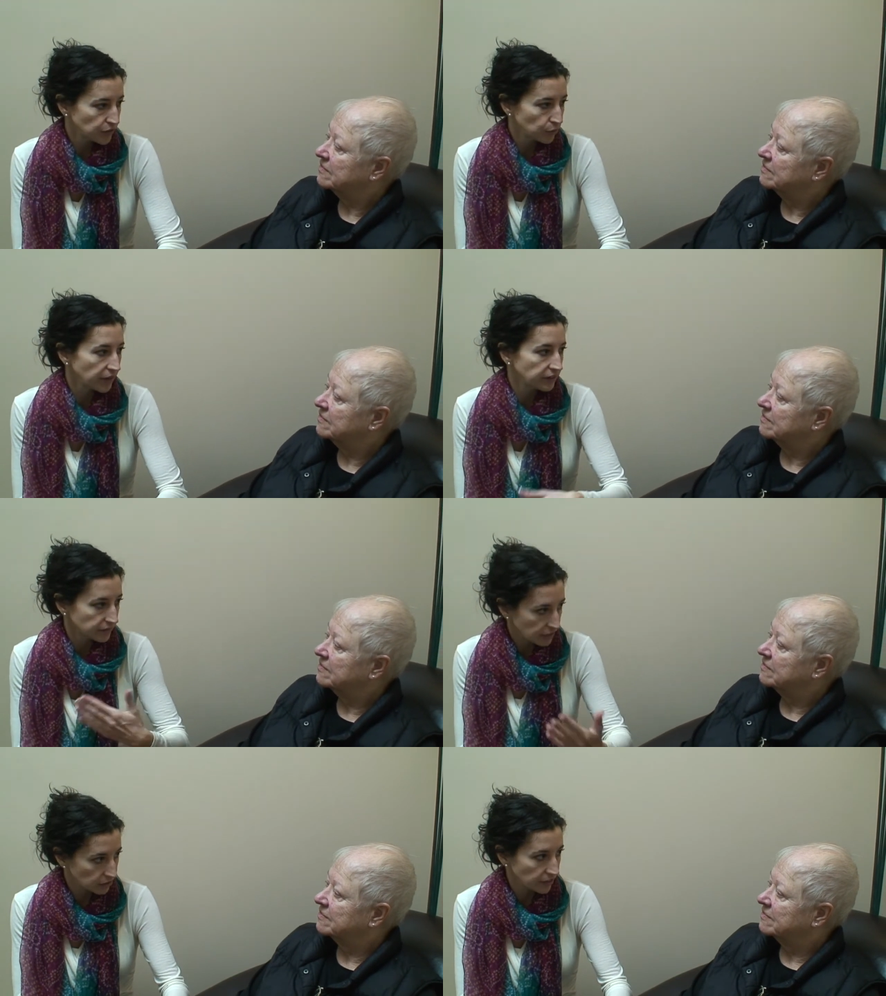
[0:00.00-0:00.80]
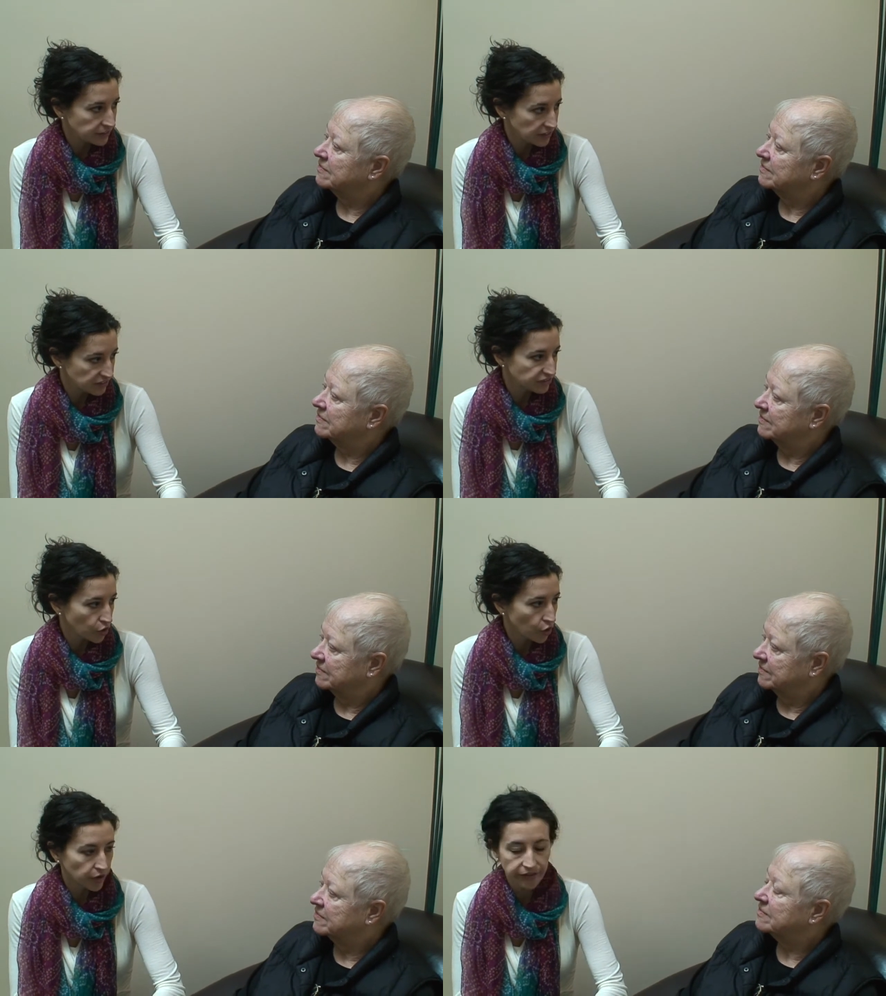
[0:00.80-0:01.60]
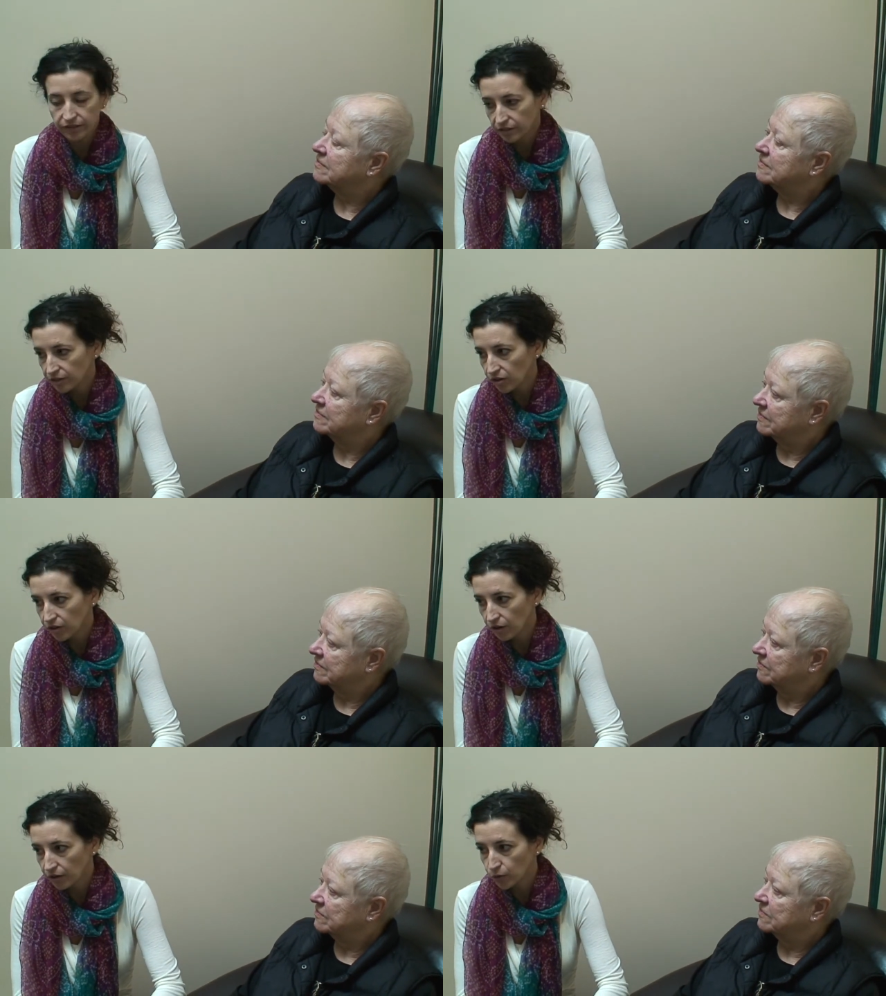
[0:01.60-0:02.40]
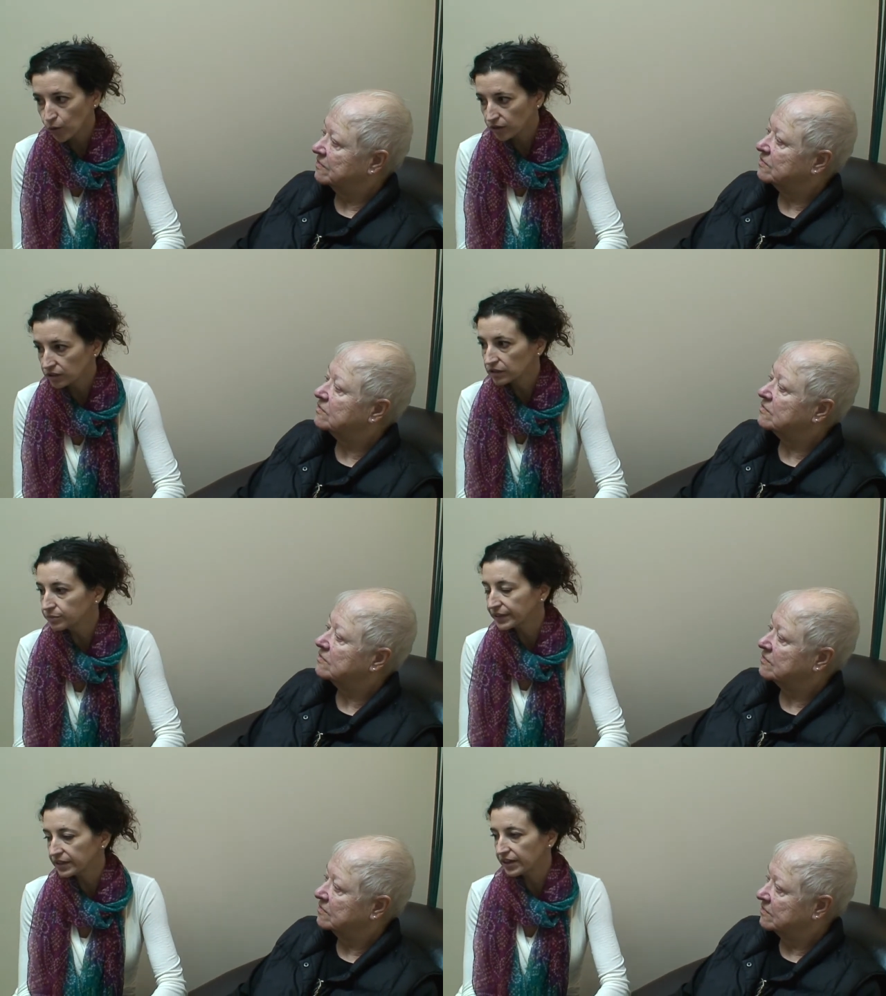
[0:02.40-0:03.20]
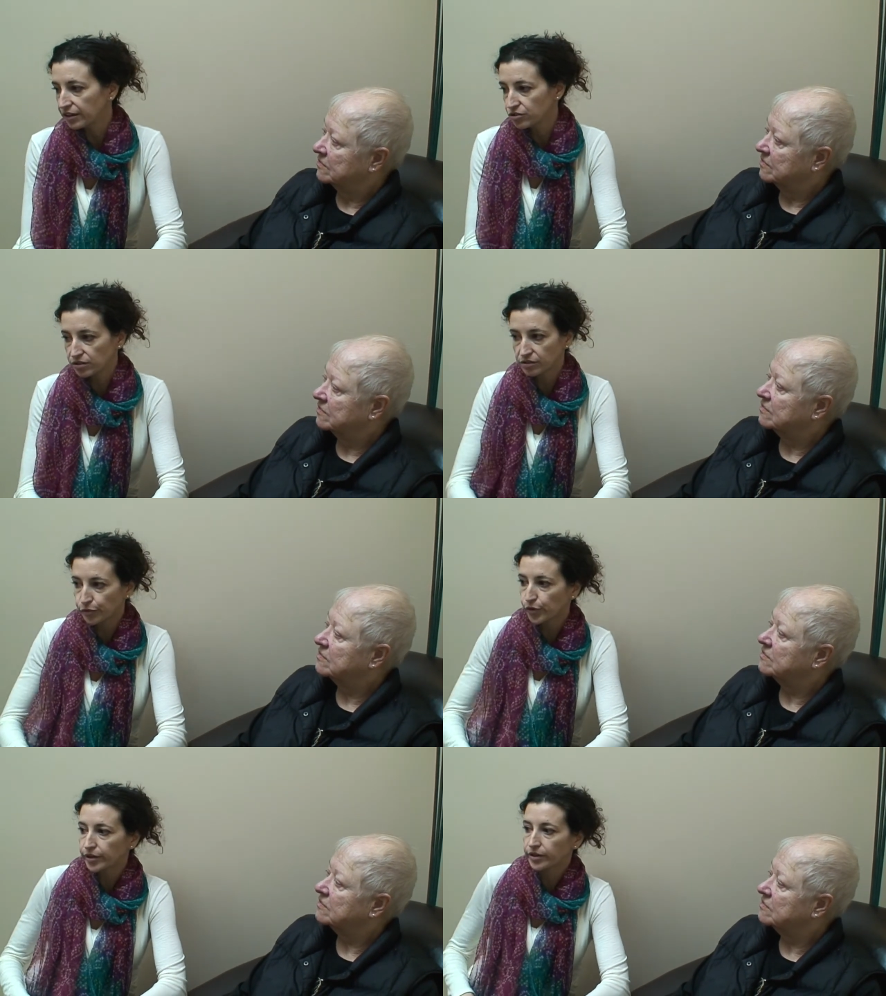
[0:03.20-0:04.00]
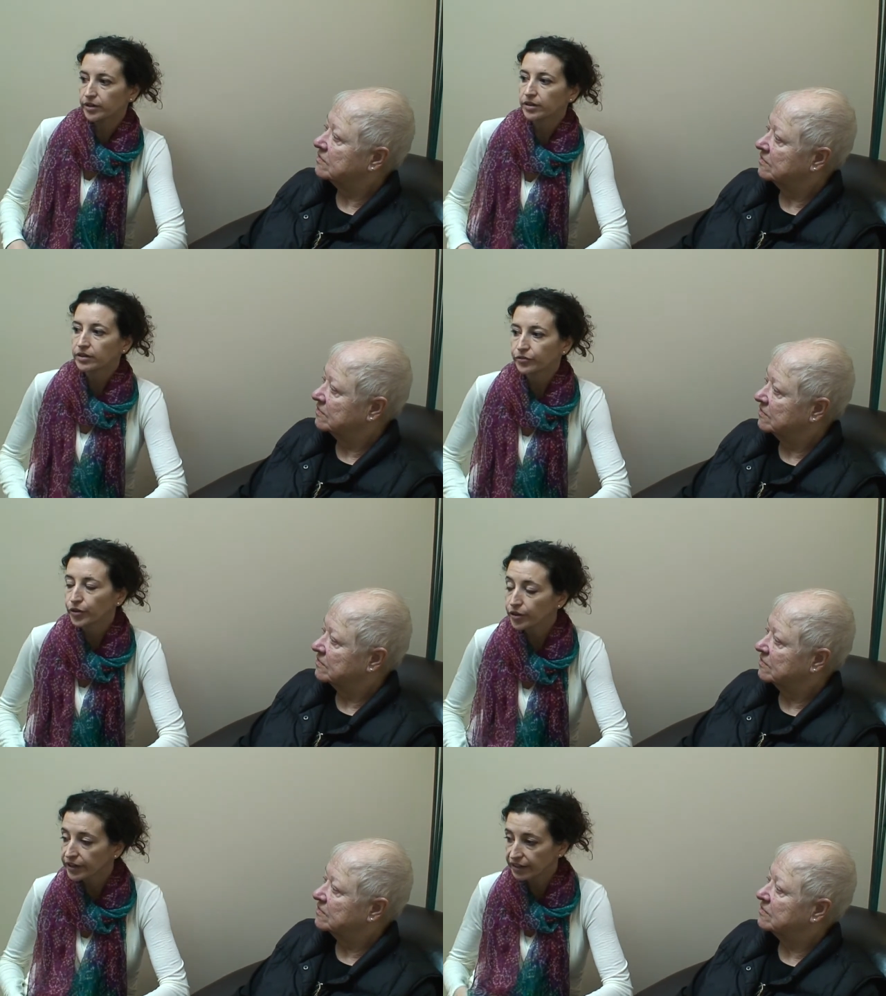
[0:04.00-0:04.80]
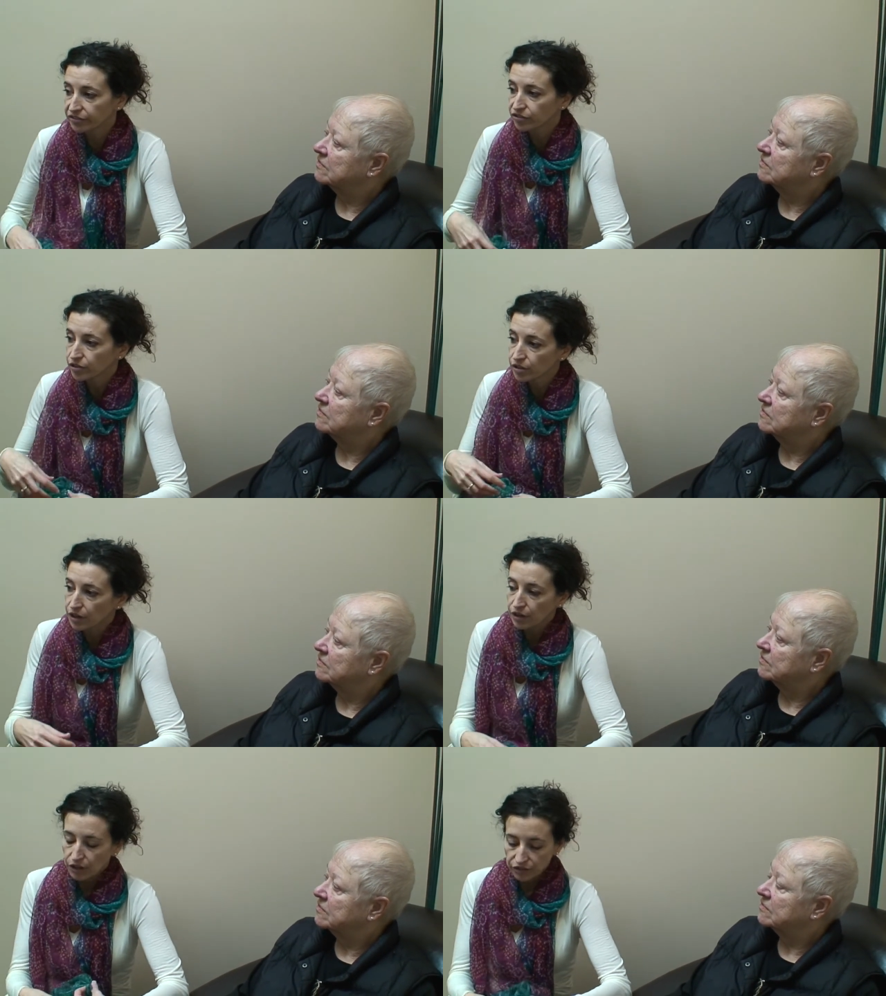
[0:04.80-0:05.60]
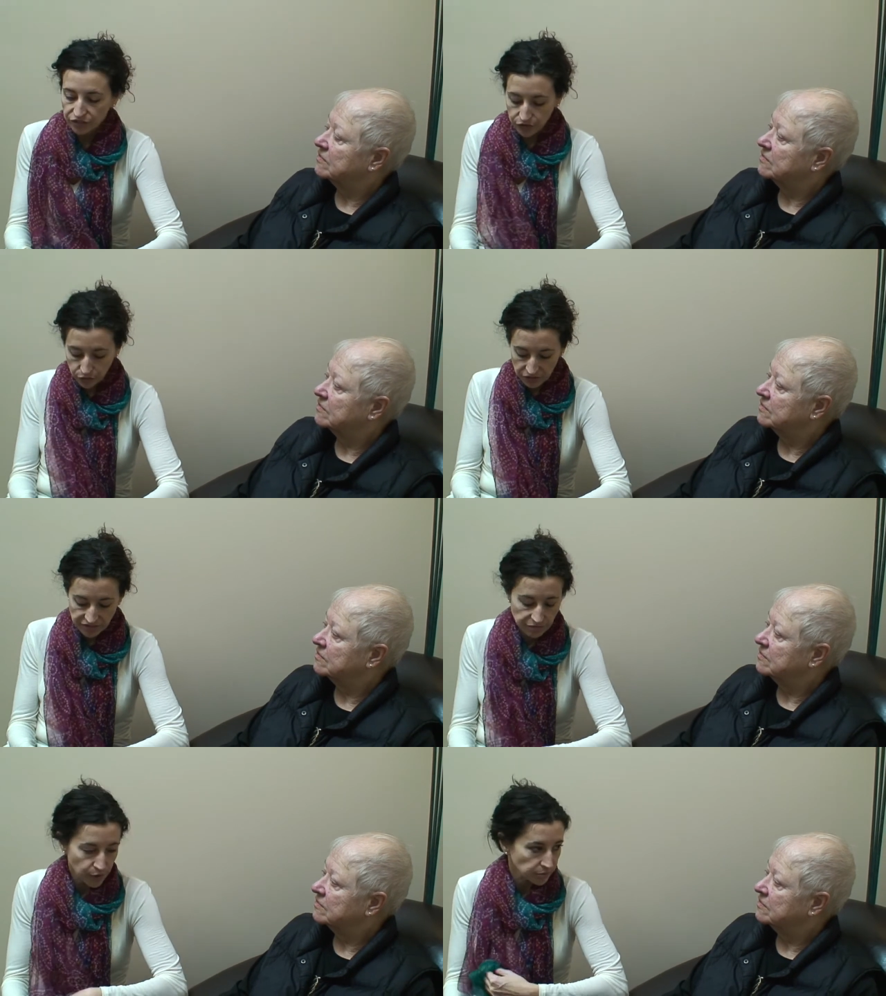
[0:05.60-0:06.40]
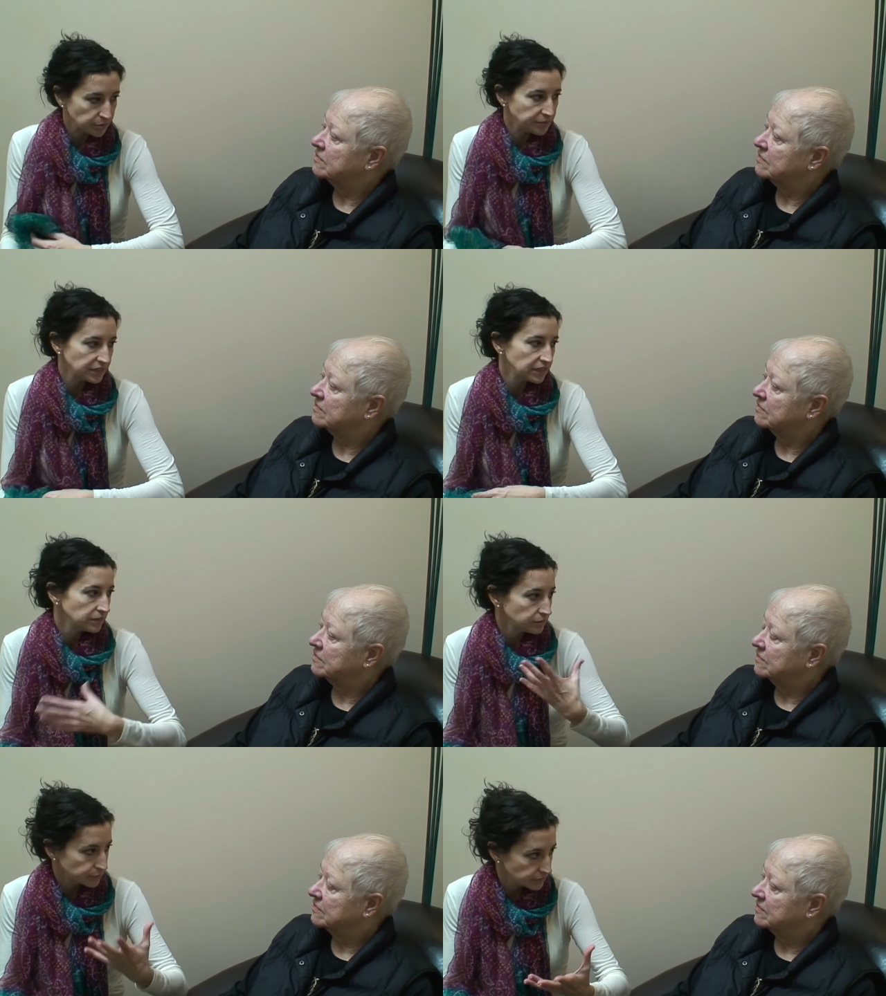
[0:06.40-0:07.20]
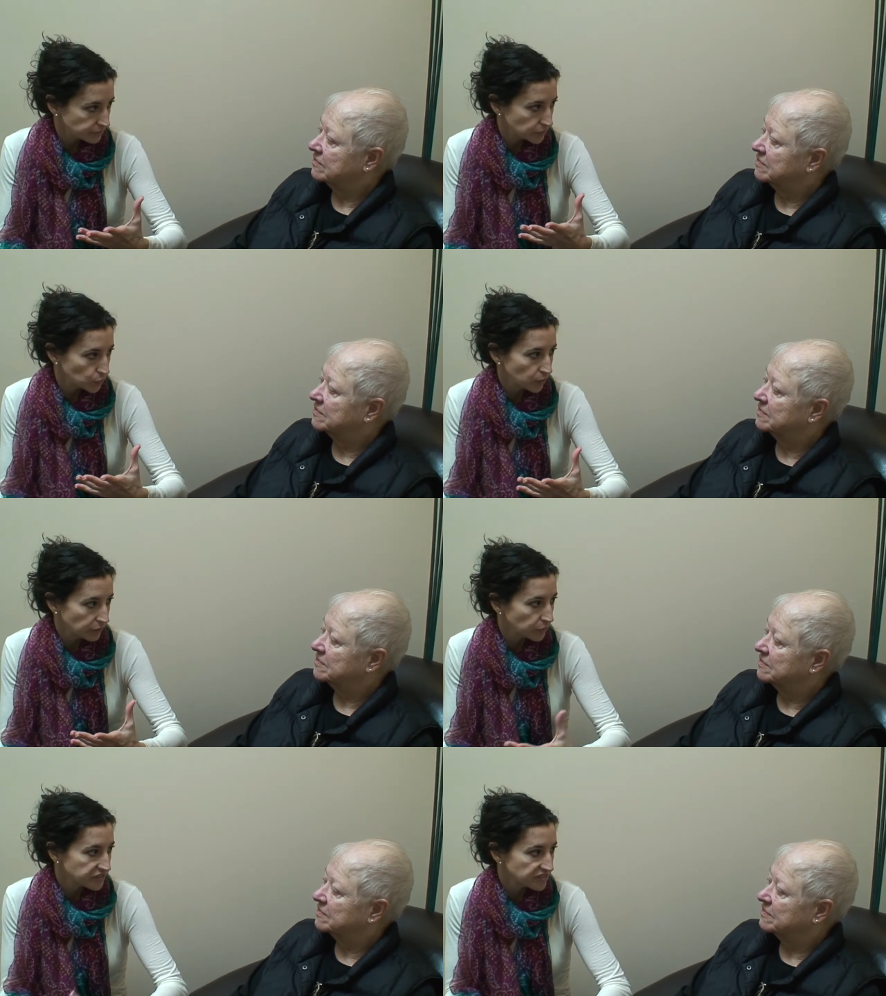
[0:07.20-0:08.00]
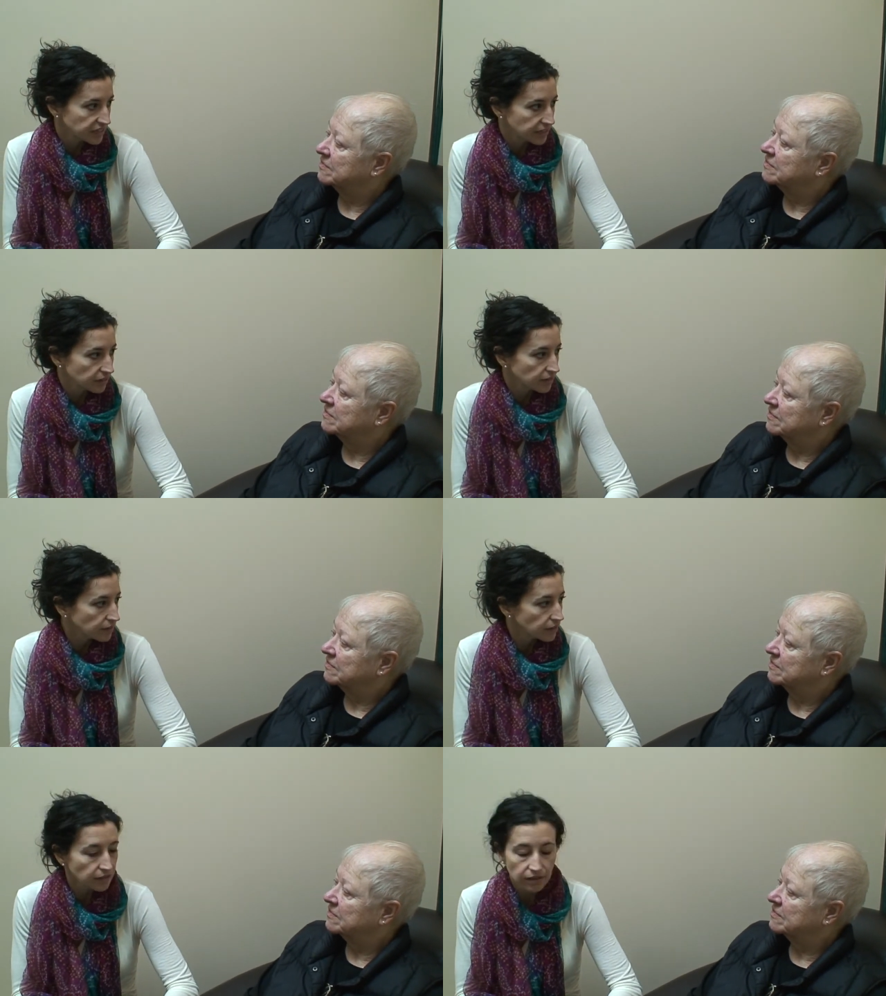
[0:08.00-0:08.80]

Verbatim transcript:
Speaker 1: so, and Caroline is on on oral medications for her for her cancer. So this is probably what we're seeing.